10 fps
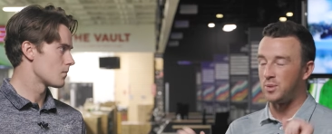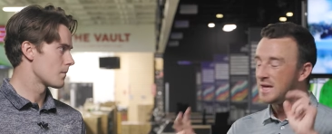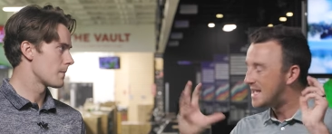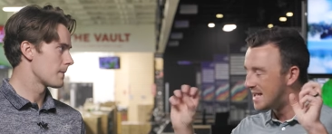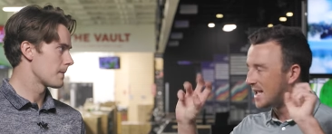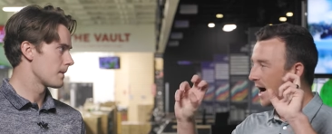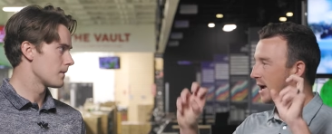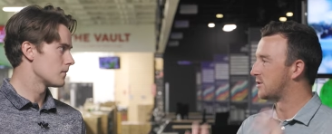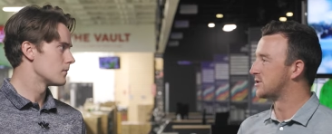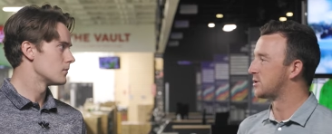Speaker 1: P
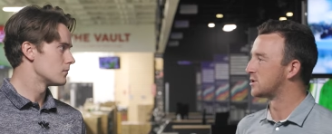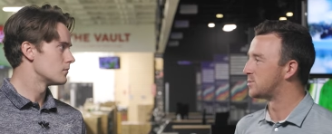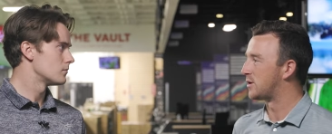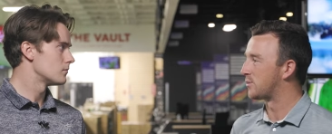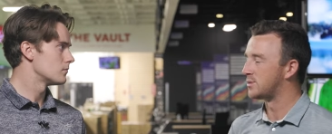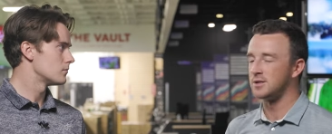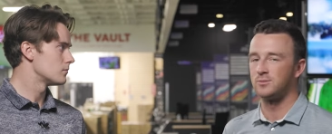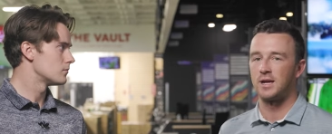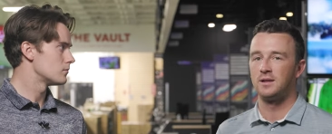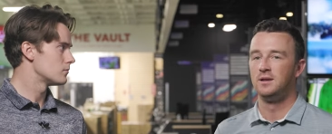iron, so to speak, from
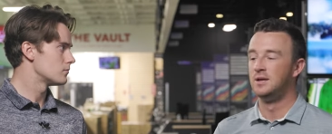TaylorMade,